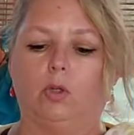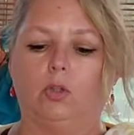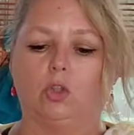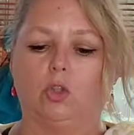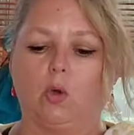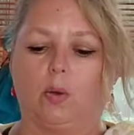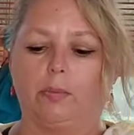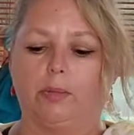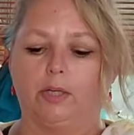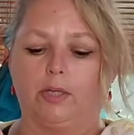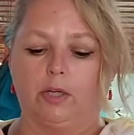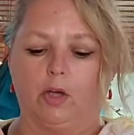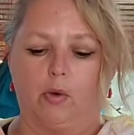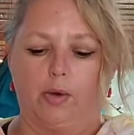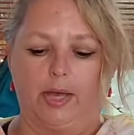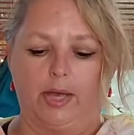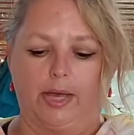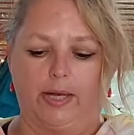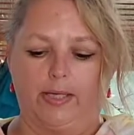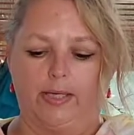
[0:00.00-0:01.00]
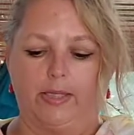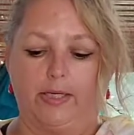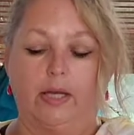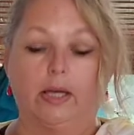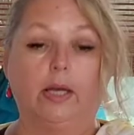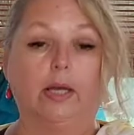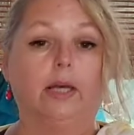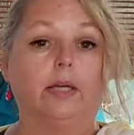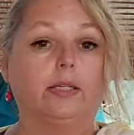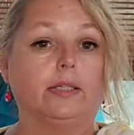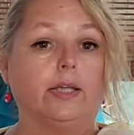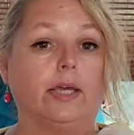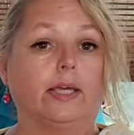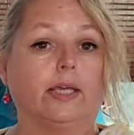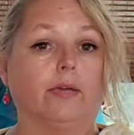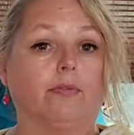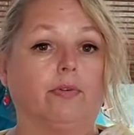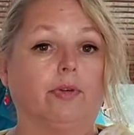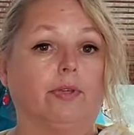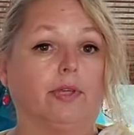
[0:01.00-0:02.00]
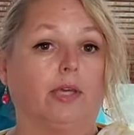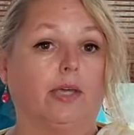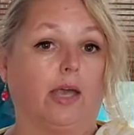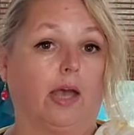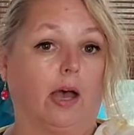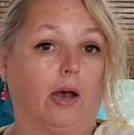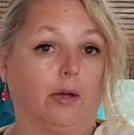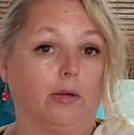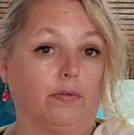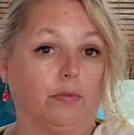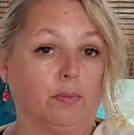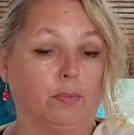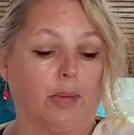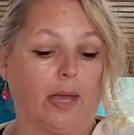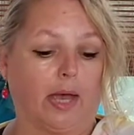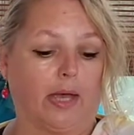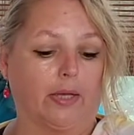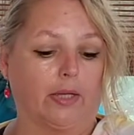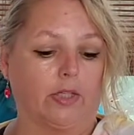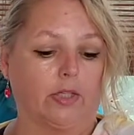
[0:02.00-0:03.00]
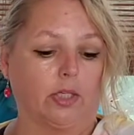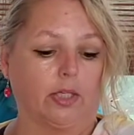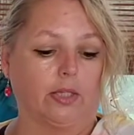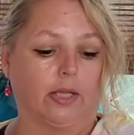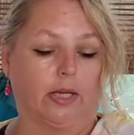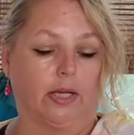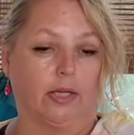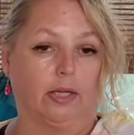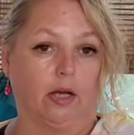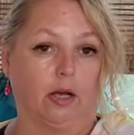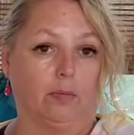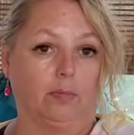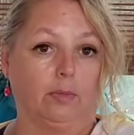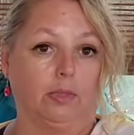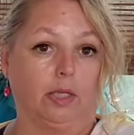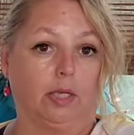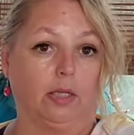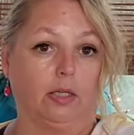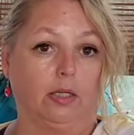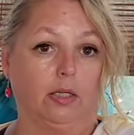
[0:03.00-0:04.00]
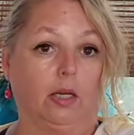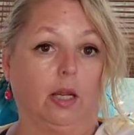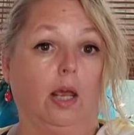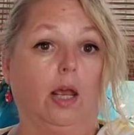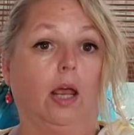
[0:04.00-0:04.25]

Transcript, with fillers: So I'm gonna go ahead and take everything out of the packaging that it comes in